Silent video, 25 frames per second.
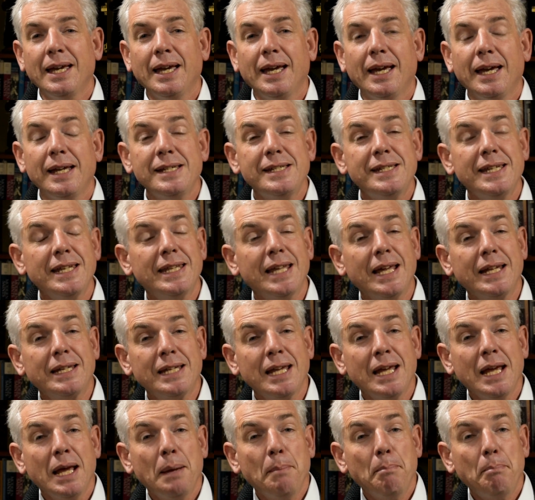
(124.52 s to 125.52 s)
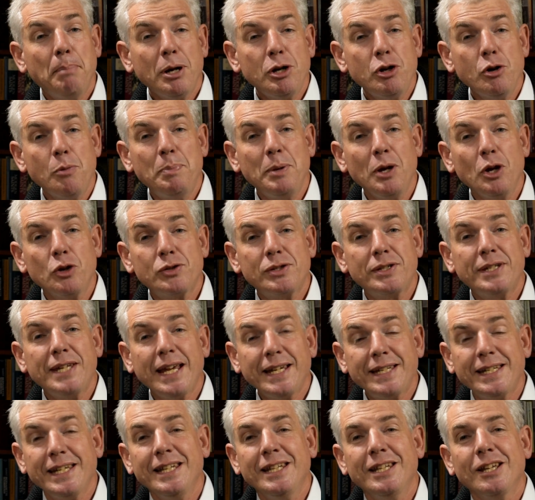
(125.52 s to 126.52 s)
And he said that Padre Pio
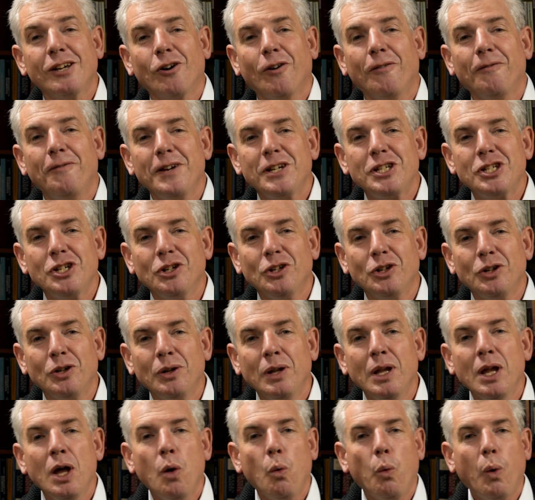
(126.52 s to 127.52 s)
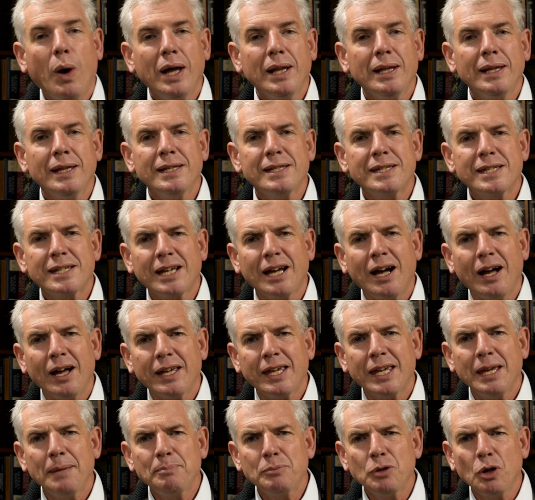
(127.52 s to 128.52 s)
sat in the confessional while this guy
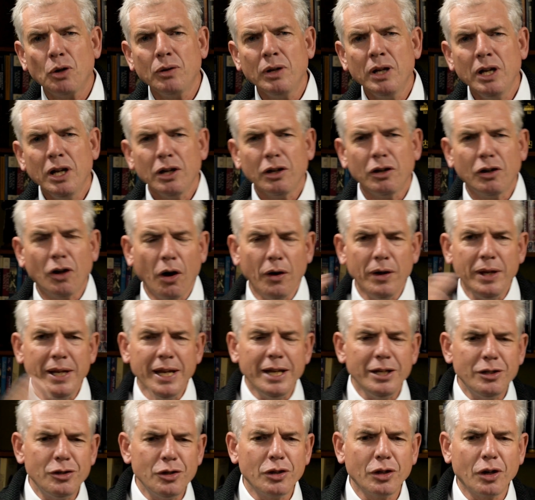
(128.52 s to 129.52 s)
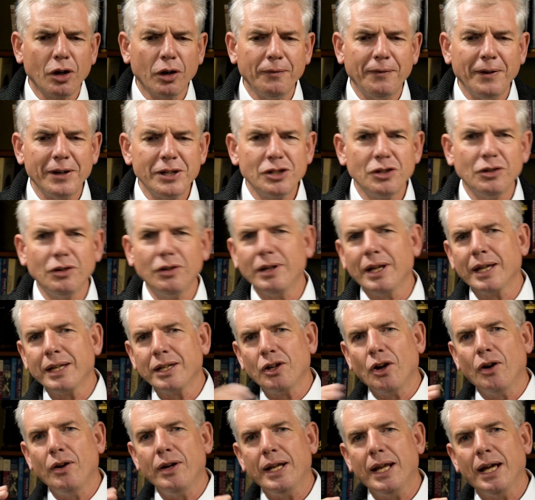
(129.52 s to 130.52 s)
kept on going into the confessional and
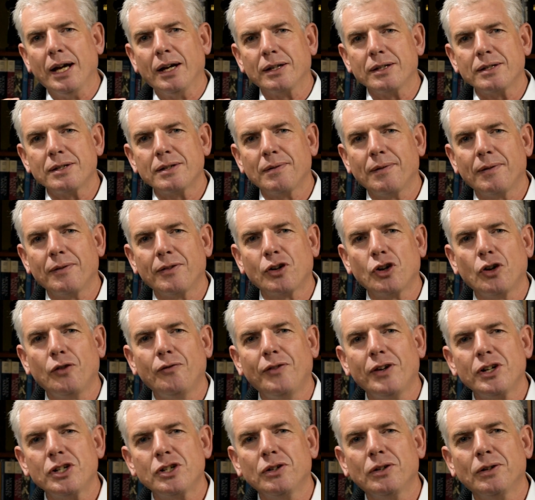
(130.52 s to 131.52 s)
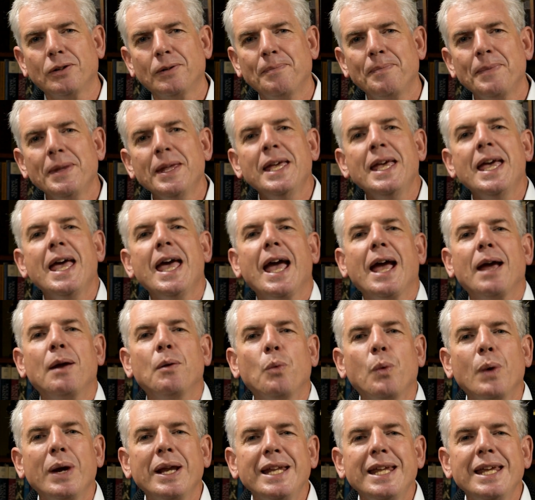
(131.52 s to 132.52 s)
going out of the confessional. And
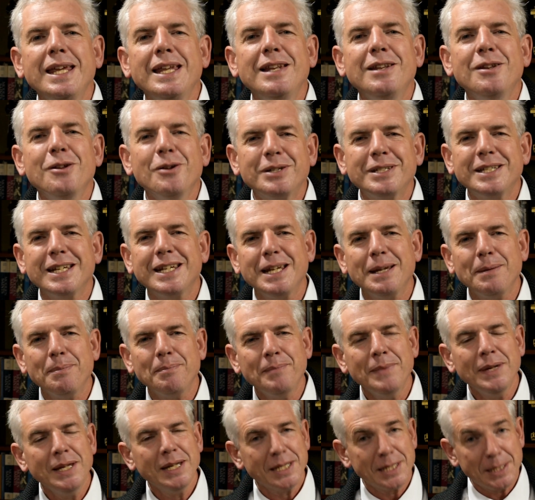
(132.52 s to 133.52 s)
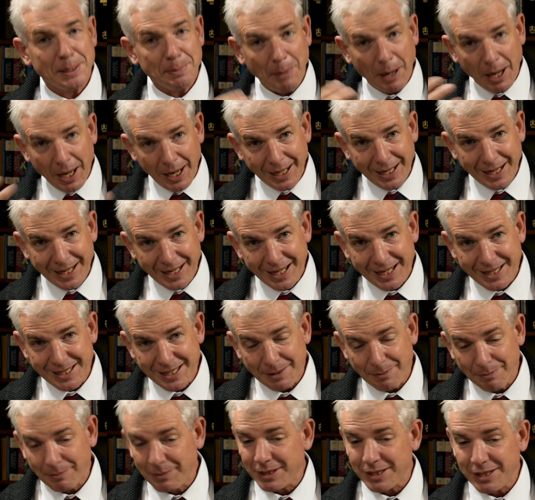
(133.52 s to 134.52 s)
when he looked at him, smiling at
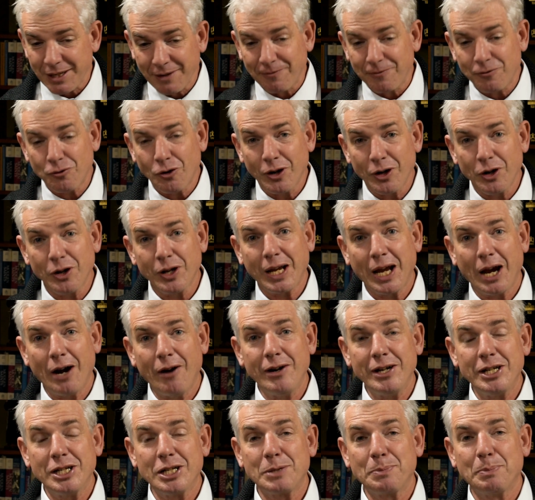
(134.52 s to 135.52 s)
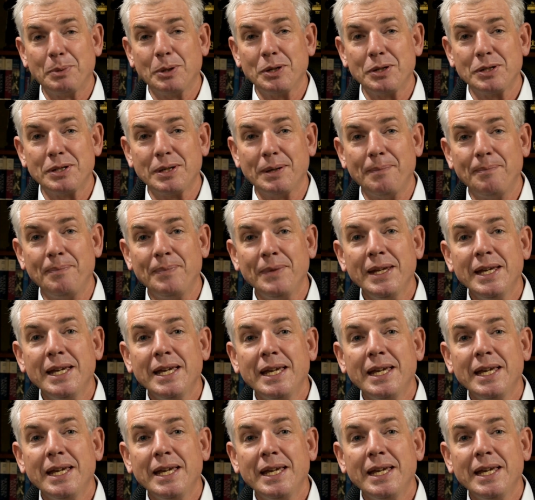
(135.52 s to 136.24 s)
him as if trying to encourage this person,